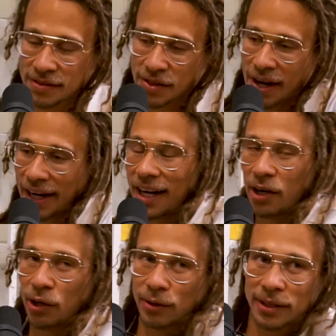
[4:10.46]
So I
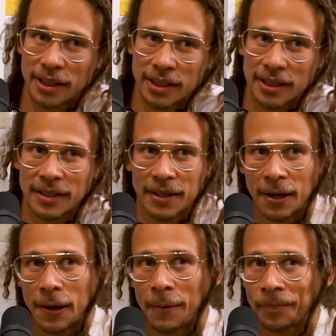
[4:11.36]
got
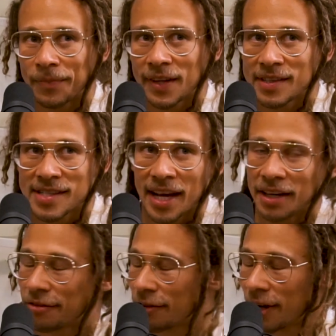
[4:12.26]
older,
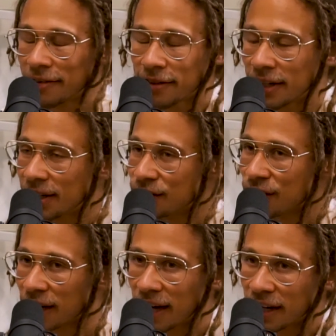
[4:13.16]
skated forever in
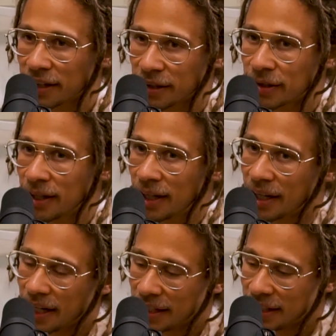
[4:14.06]
Chicago,
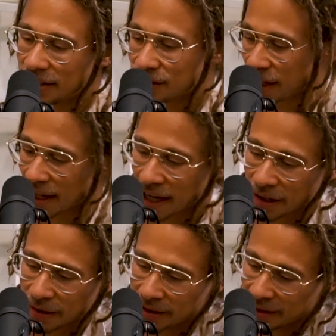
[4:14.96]
and in
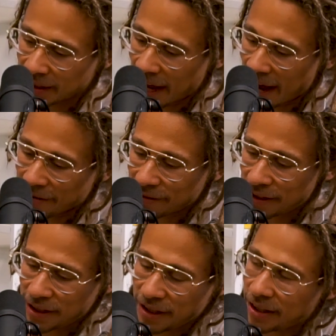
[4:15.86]
Chicago, half the
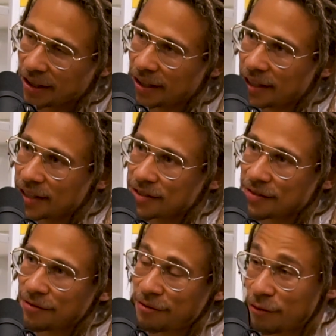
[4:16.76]
year
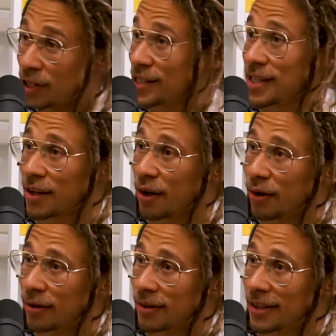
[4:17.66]
is freezing
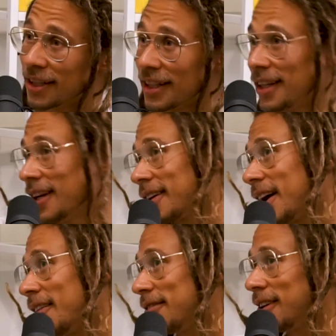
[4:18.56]
cold and the other
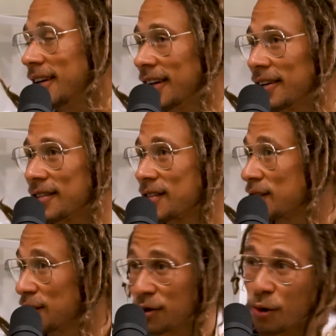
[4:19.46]
half of the year is
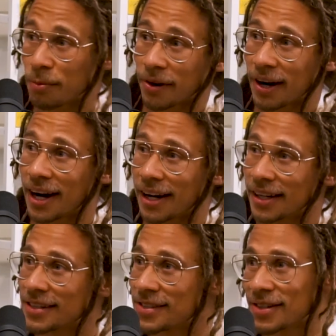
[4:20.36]
super
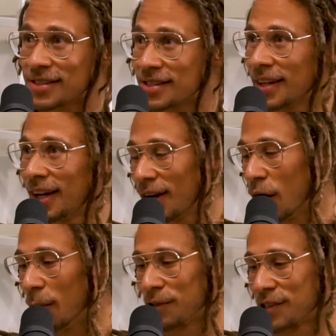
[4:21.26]
hot. So it's
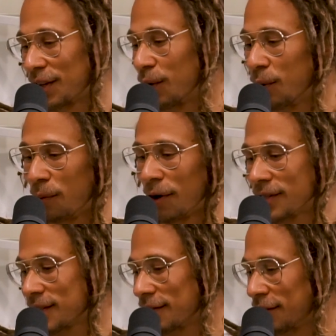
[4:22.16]
almost like the
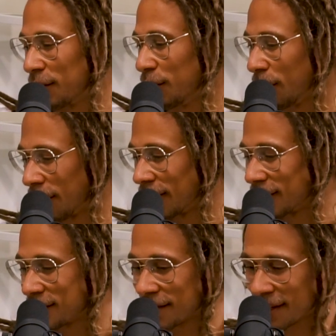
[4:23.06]
worst of two
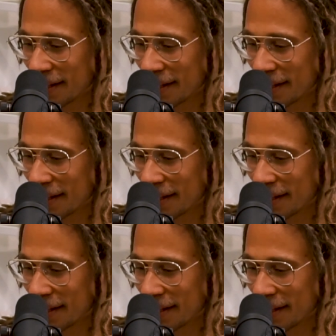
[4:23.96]
worlds.